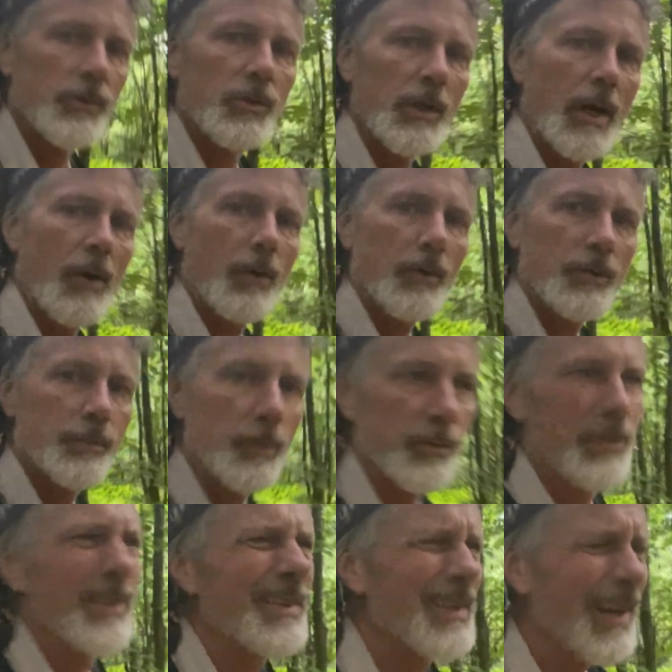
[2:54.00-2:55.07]
showers most
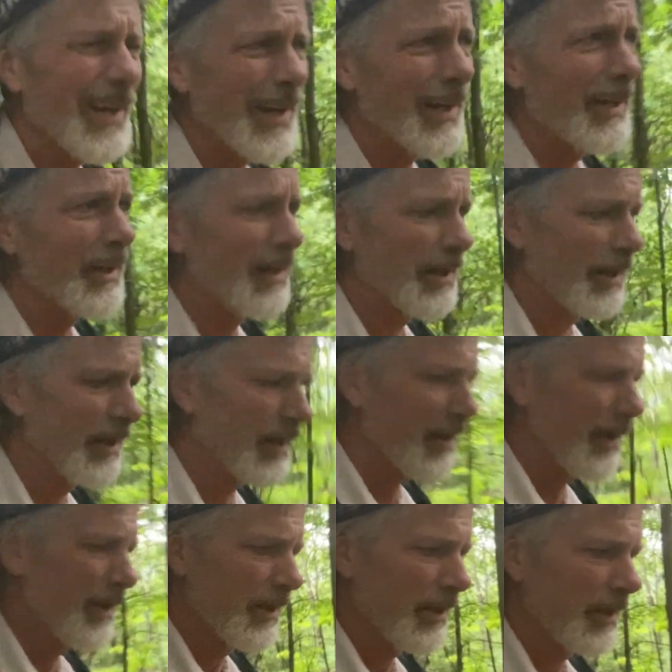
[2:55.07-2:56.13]
of the day,
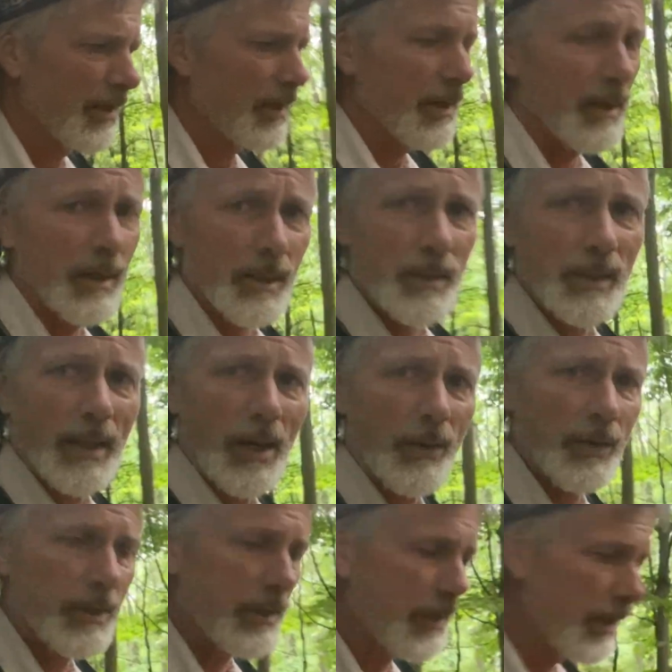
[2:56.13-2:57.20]

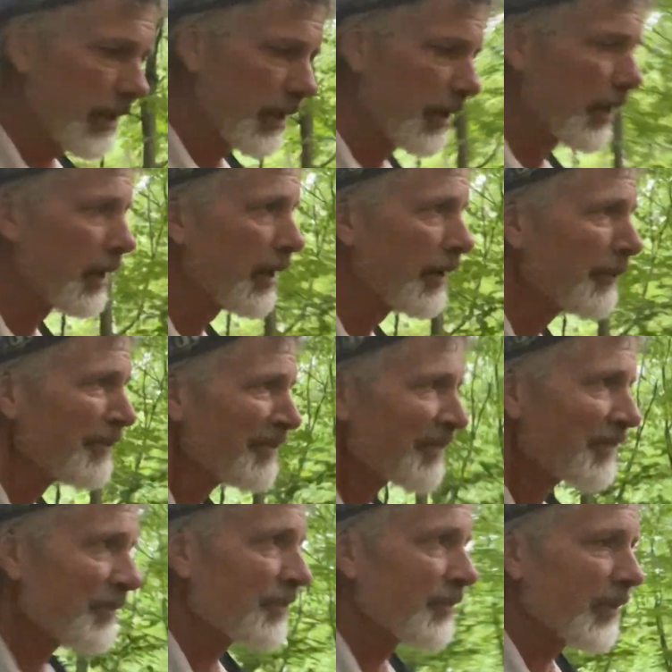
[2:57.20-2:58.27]
cloudy.
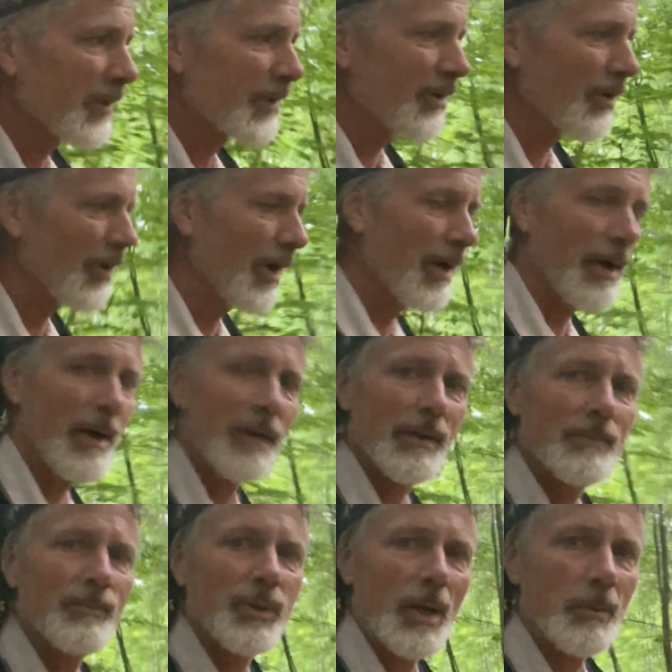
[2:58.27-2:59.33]
So
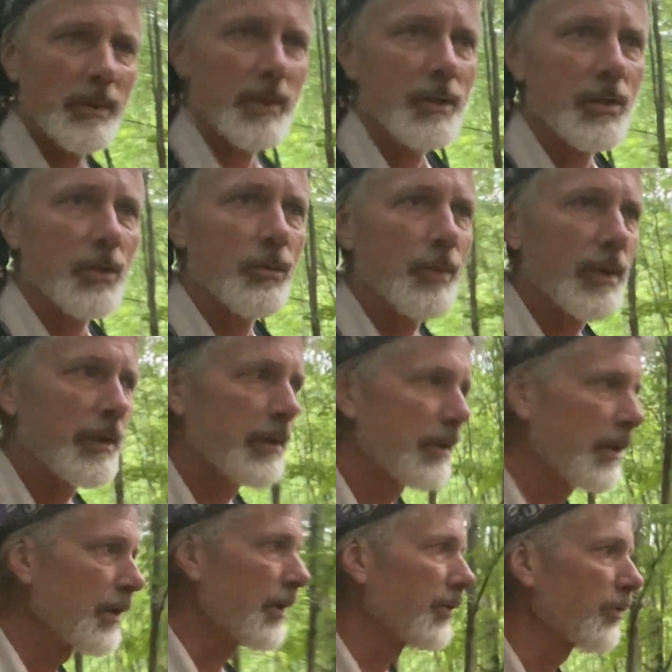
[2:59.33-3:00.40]
probably humid
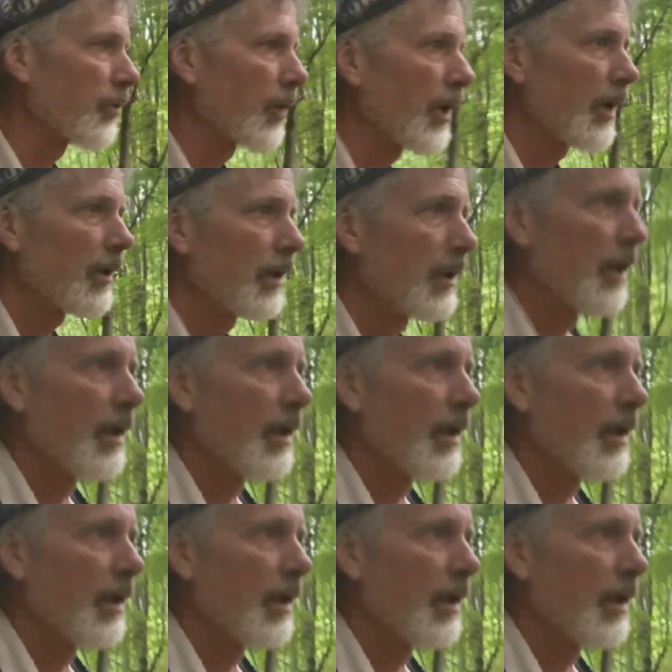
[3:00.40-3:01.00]
as well.